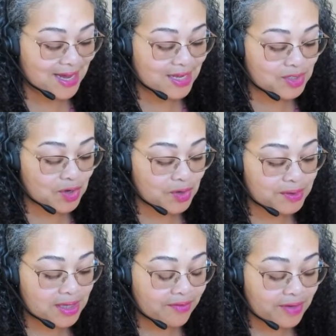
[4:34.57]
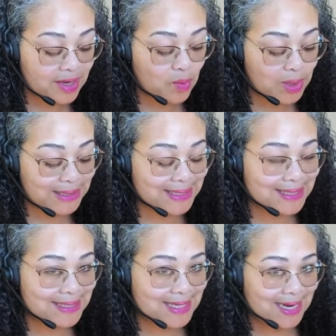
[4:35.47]
So you definitely want to
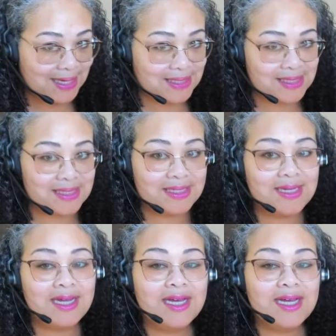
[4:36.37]
test.